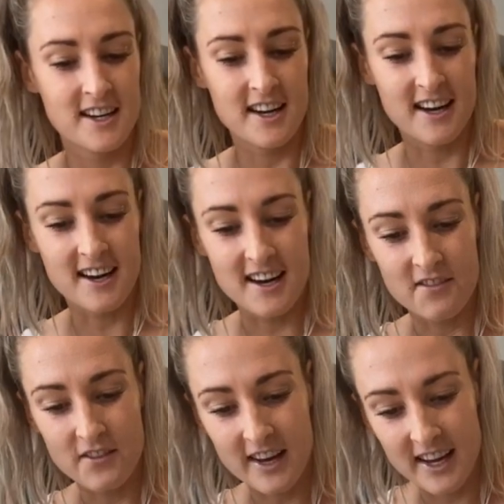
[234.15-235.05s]

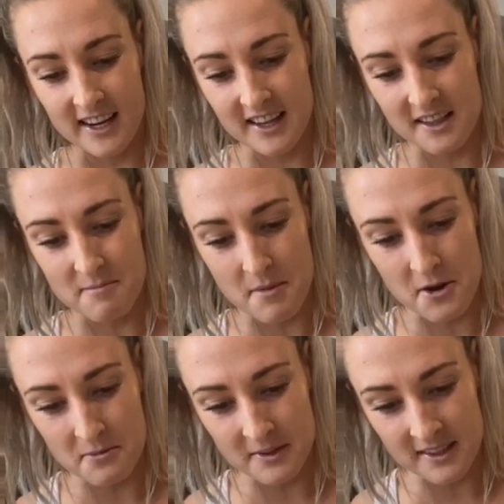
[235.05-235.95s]
And at the
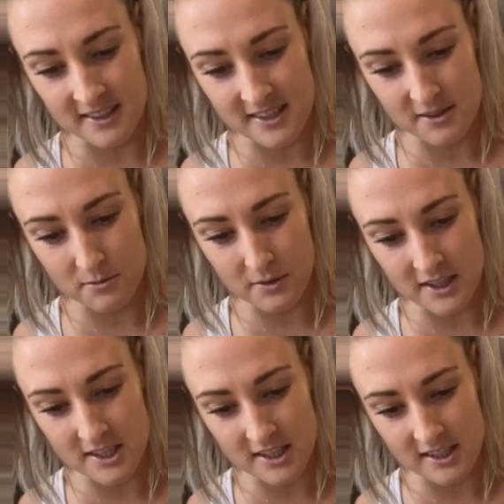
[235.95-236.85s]
moment, we're
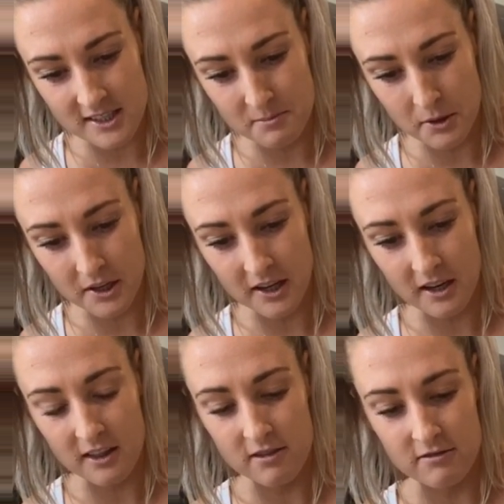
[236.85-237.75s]
just putting
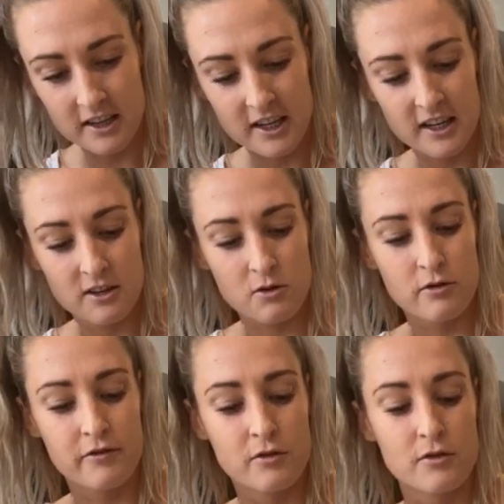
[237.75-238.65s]
3 or
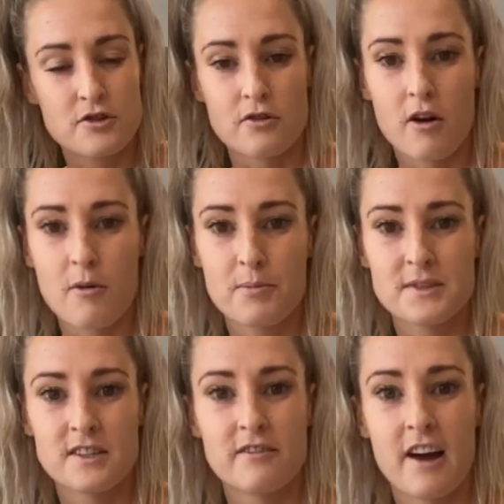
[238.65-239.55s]
4
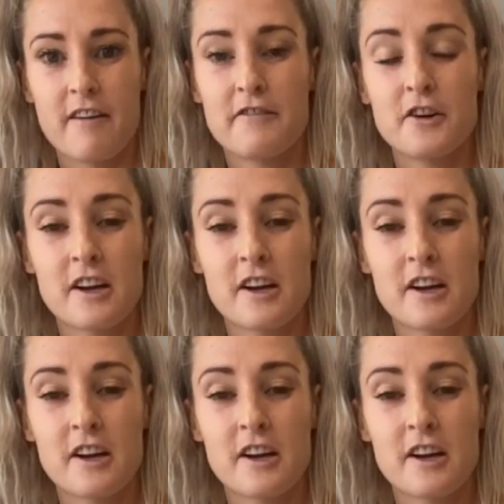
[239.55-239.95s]
drops of our food